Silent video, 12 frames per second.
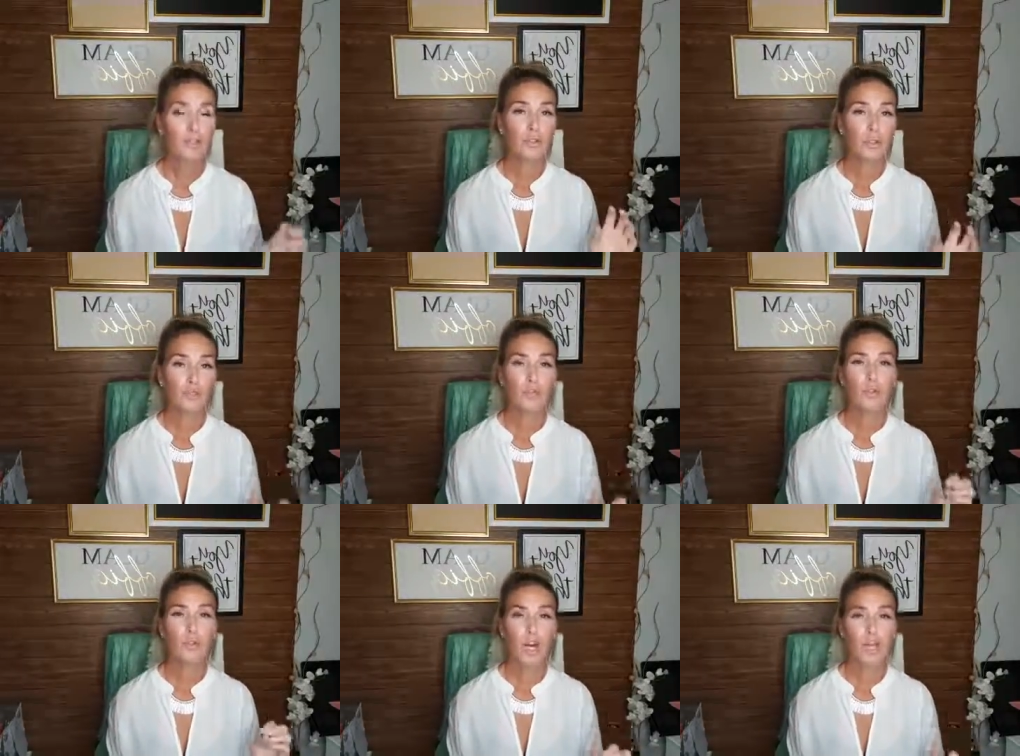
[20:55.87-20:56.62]

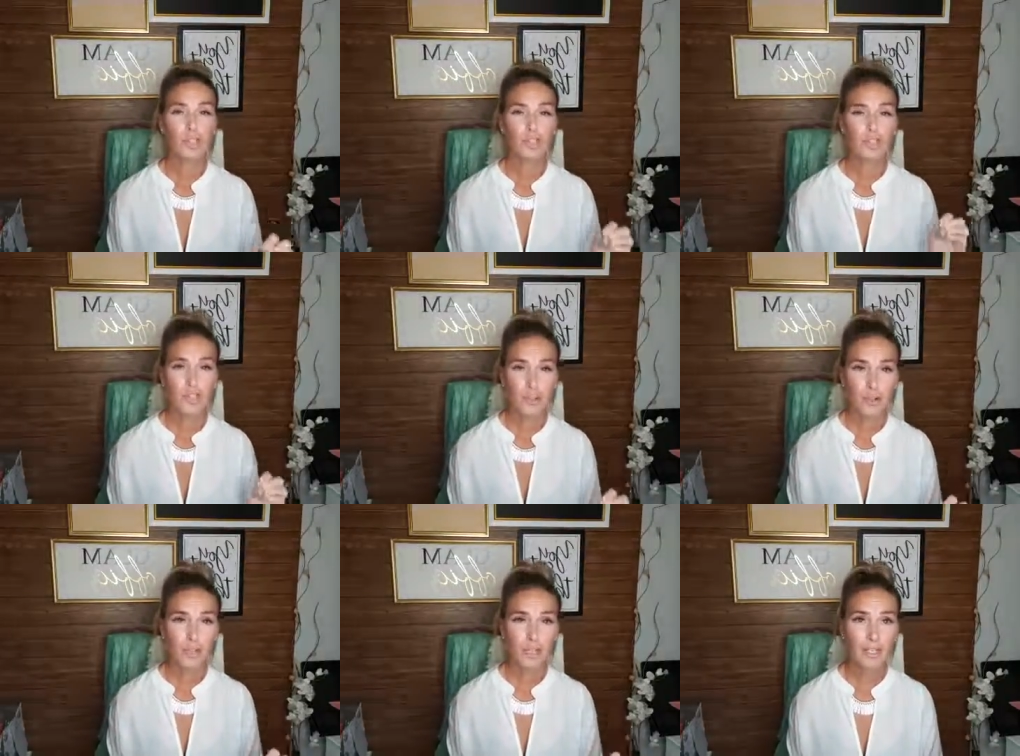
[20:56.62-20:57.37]
do not
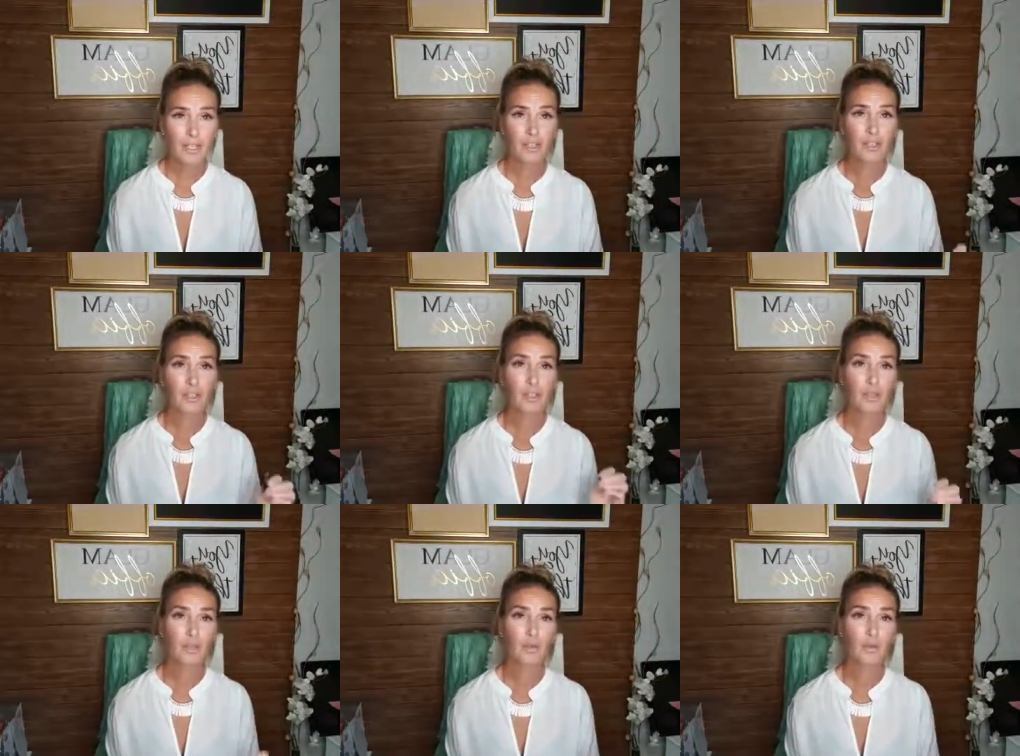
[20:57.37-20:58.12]
share it
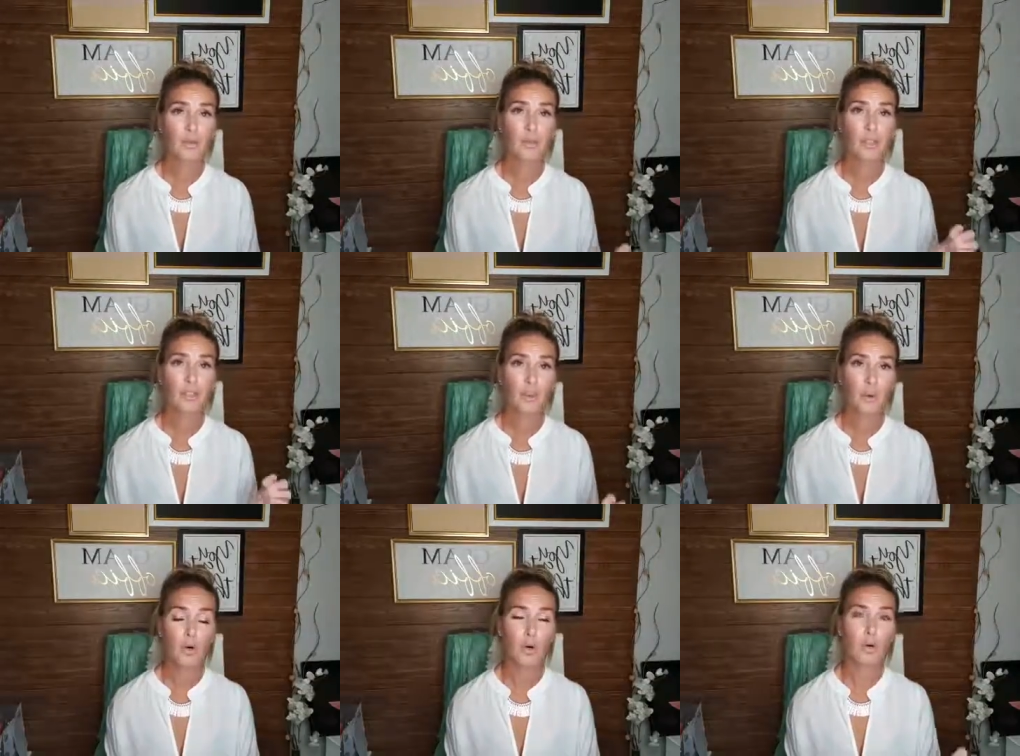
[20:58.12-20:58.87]
to
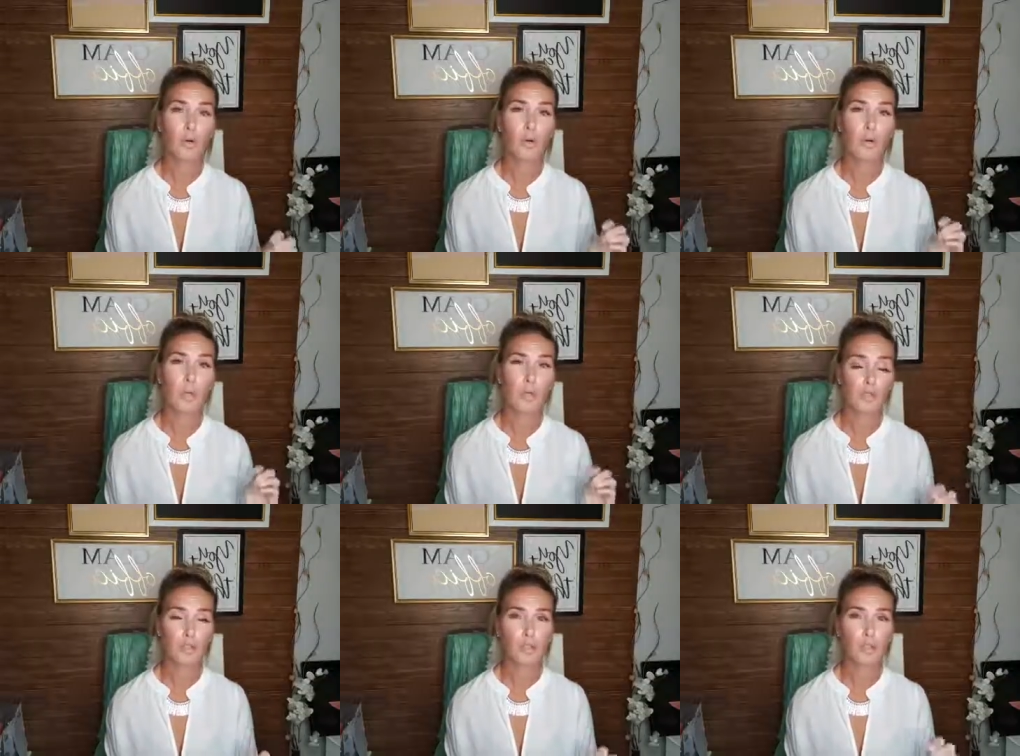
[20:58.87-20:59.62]
your
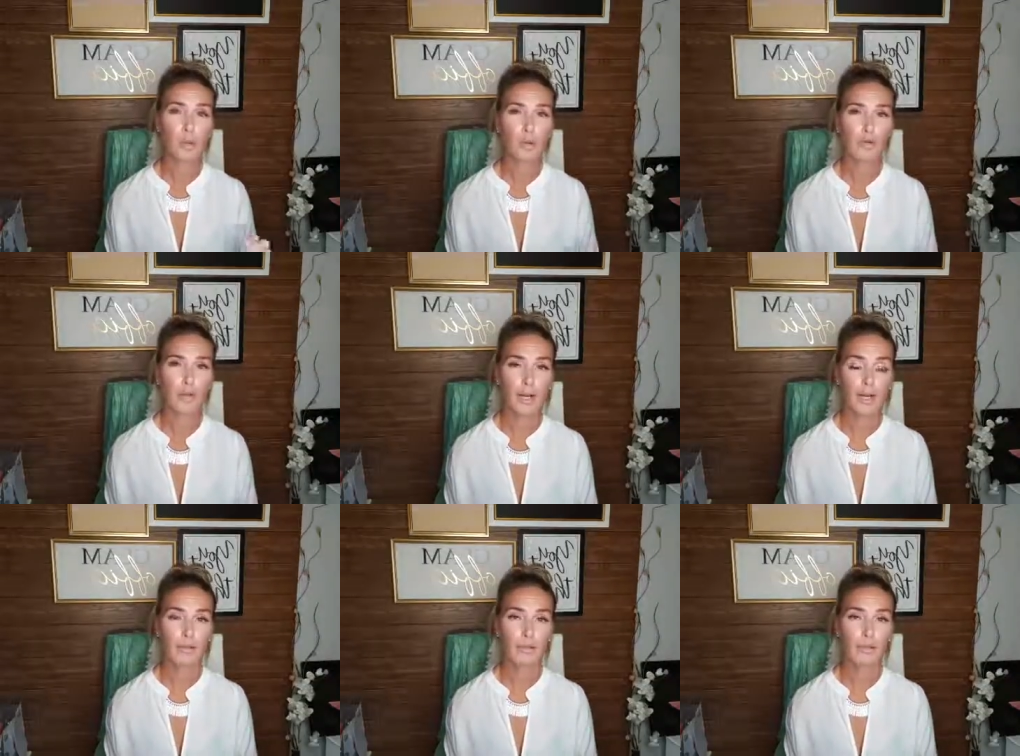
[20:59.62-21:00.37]
personal
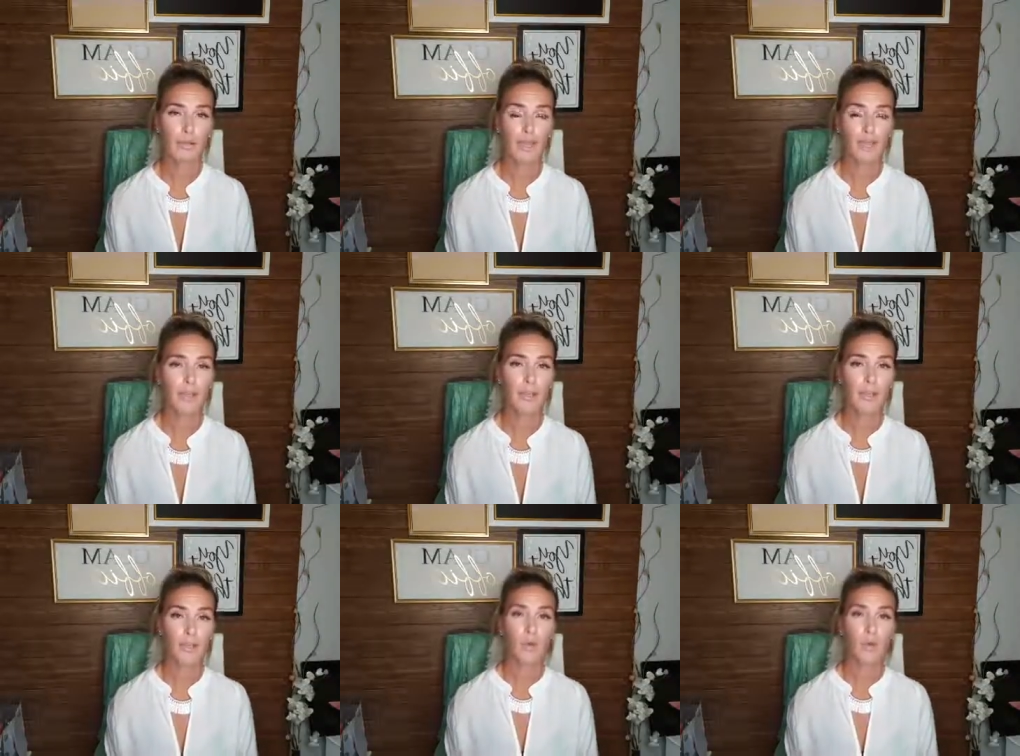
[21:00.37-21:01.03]
profile, okay?